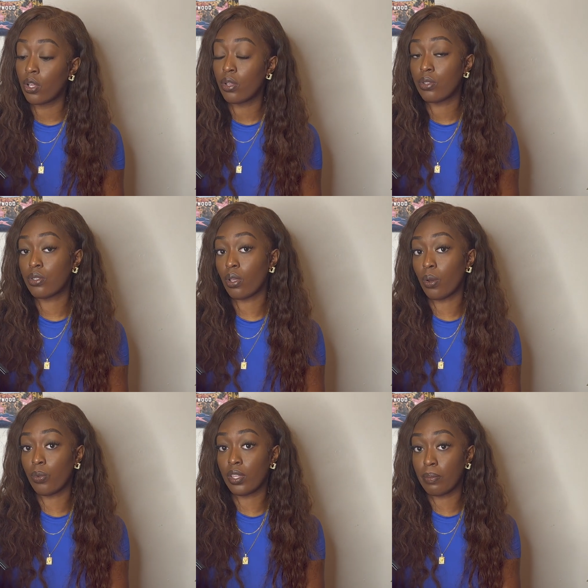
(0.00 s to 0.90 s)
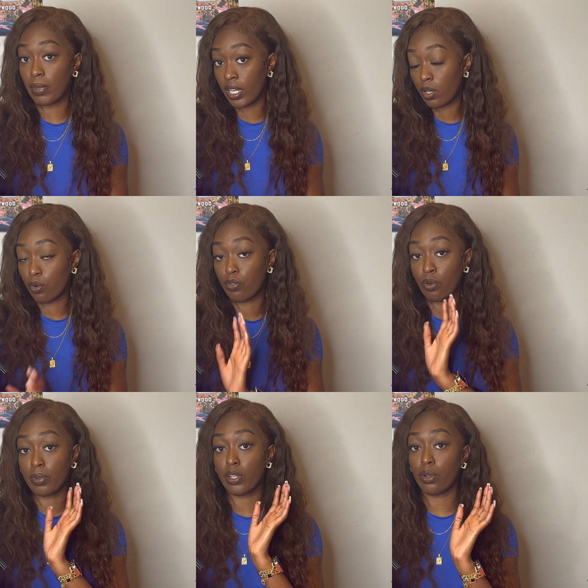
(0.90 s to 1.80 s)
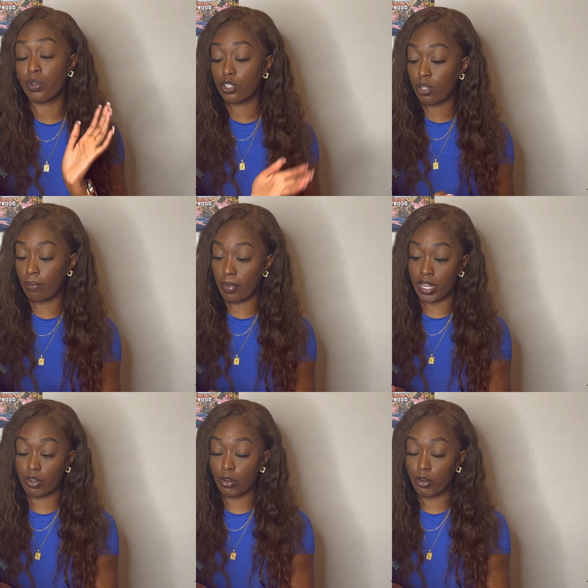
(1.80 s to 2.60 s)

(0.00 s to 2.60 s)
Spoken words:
so the mini, or formerly known as the micro